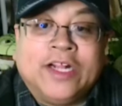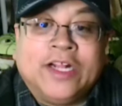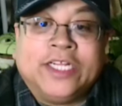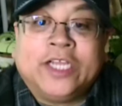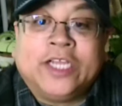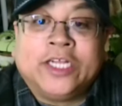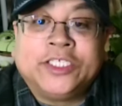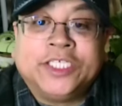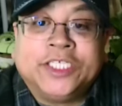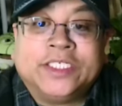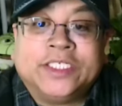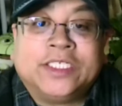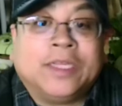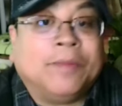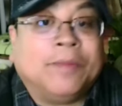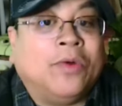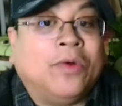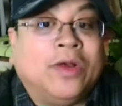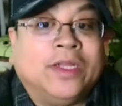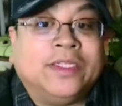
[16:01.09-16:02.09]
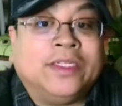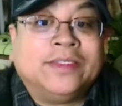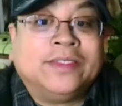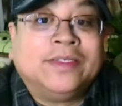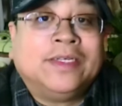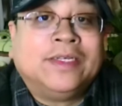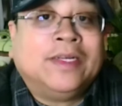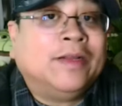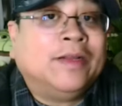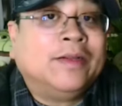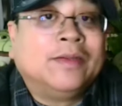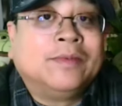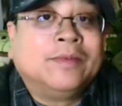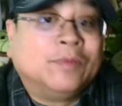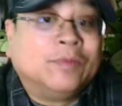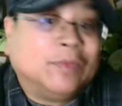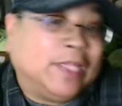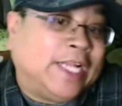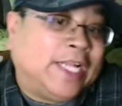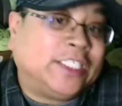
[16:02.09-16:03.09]
and touching someone.
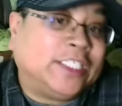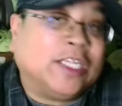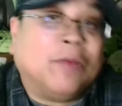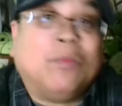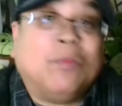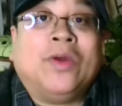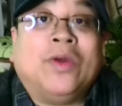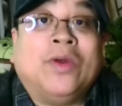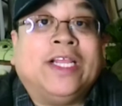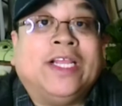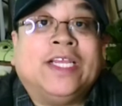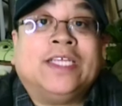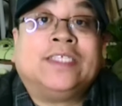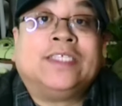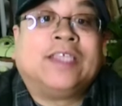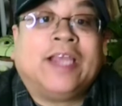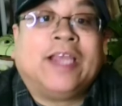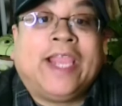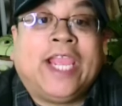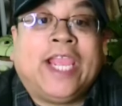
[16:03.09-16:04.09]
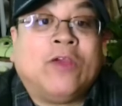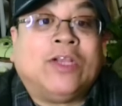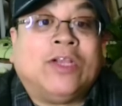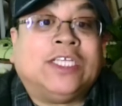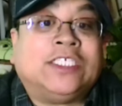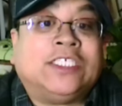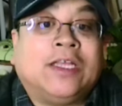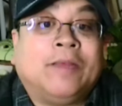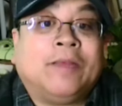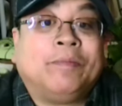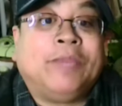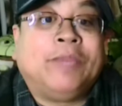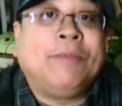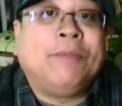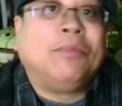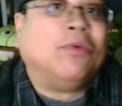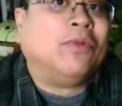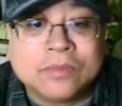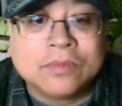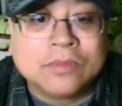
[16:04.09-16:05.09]
That someone is uh, Harry's uh, people.